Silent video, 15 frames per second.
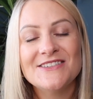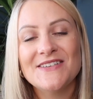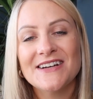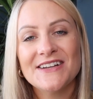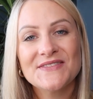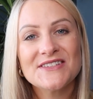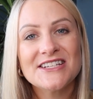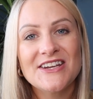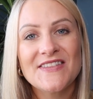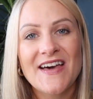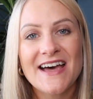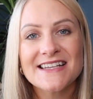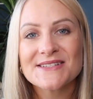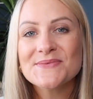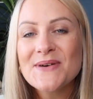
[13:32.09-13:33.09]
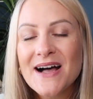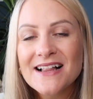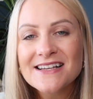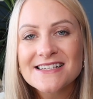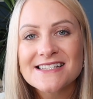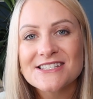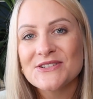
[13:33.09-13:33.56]
I'd love to know that as well,
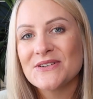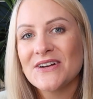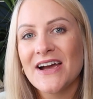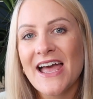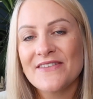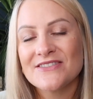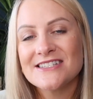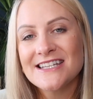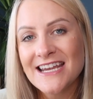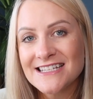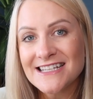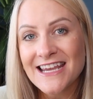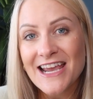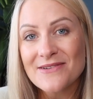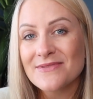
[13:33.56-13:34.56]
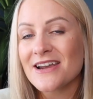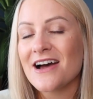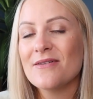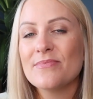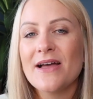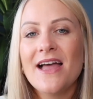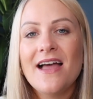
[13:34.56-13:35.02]
because Stu and I have a date day coming up